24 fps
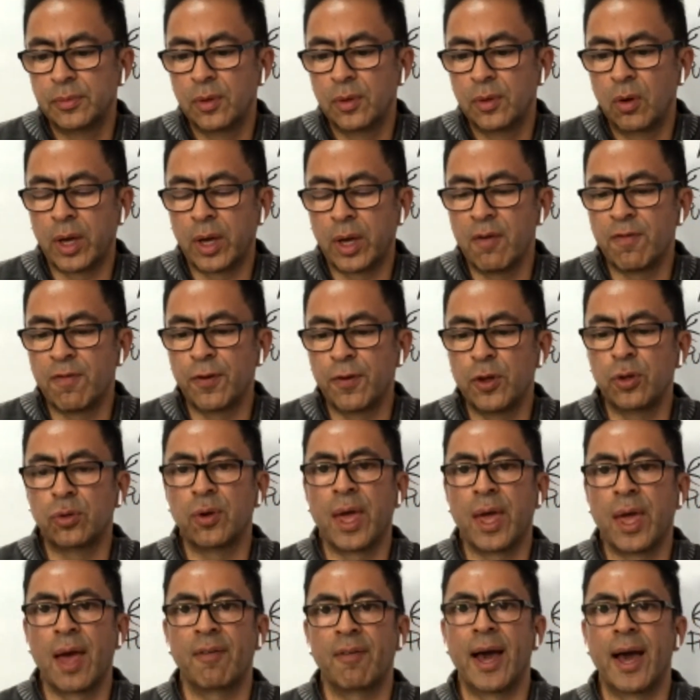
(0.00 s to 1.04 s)
Okay, for you
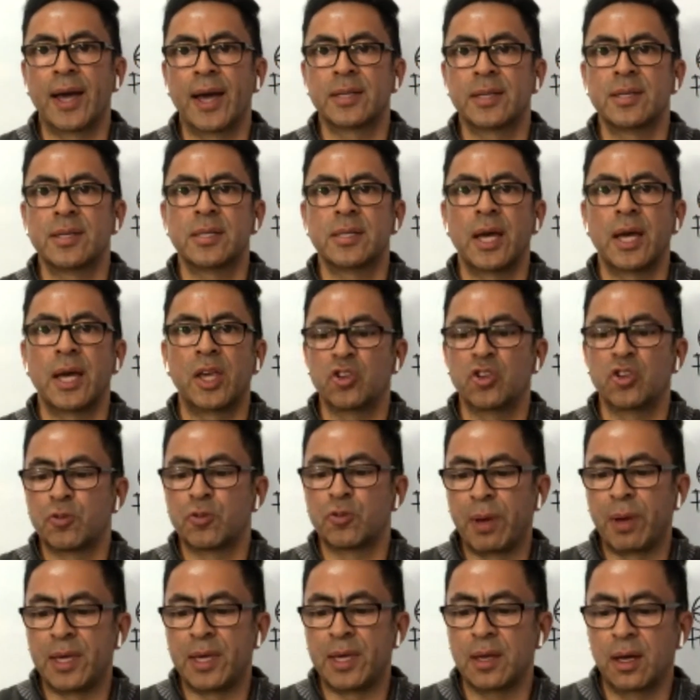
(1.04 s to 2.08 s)
to have access, I
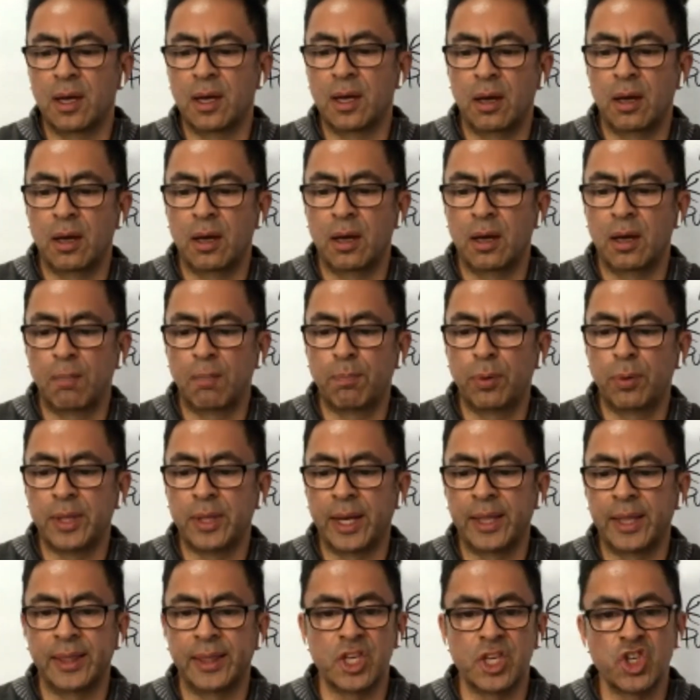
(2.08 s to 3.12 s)
just put
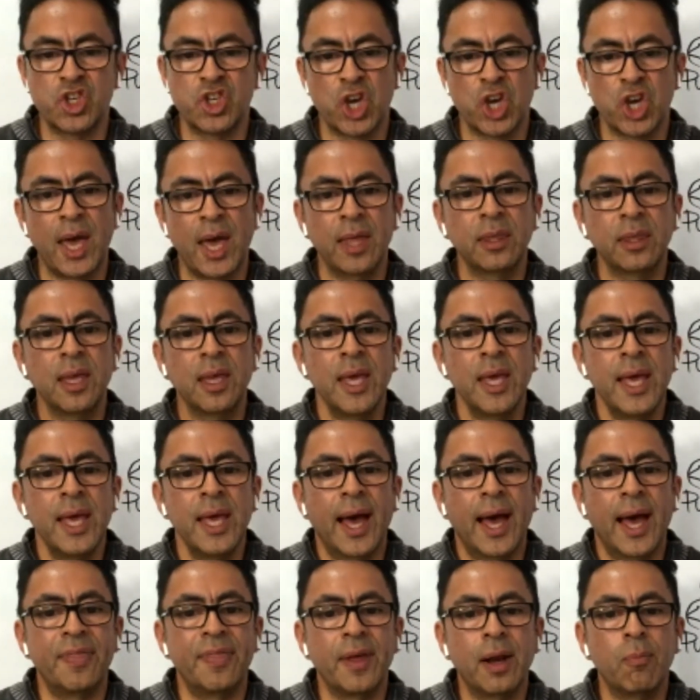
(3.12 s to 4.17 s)
that in the chat,
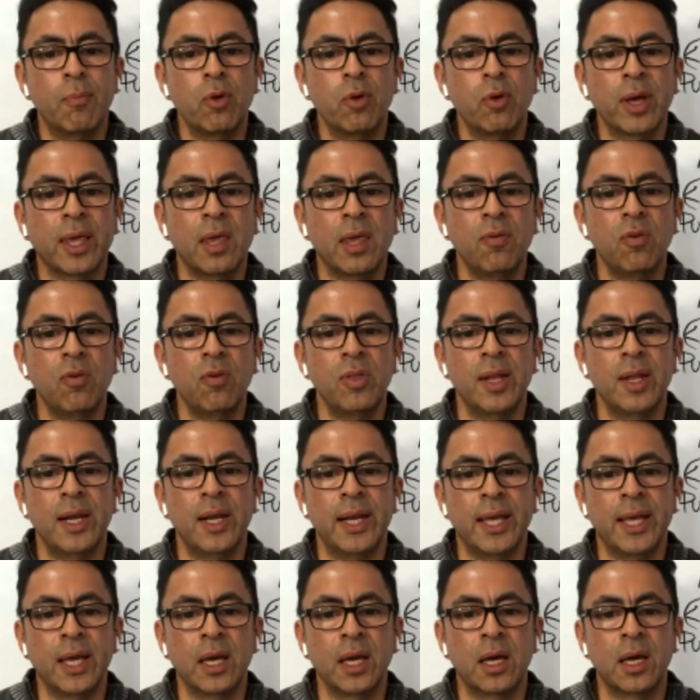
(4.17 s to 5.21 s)
and then I'm going to give you
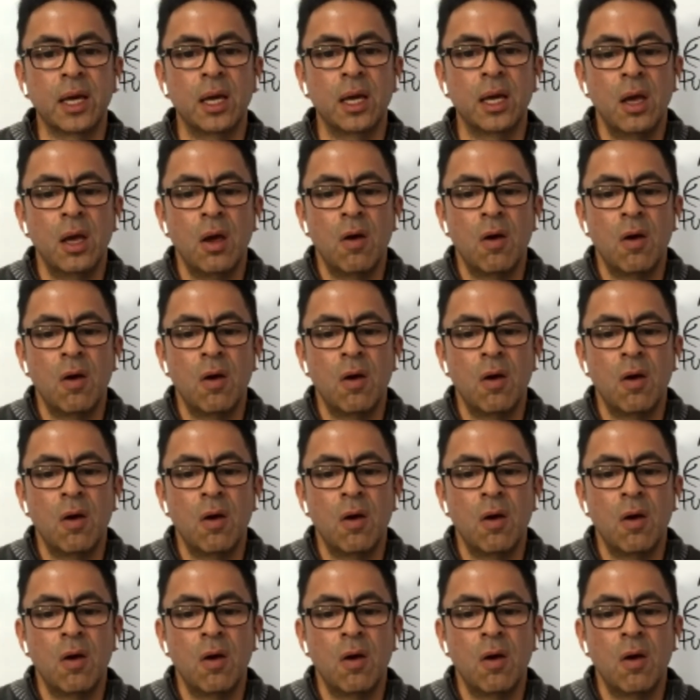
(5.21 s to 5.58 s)
the link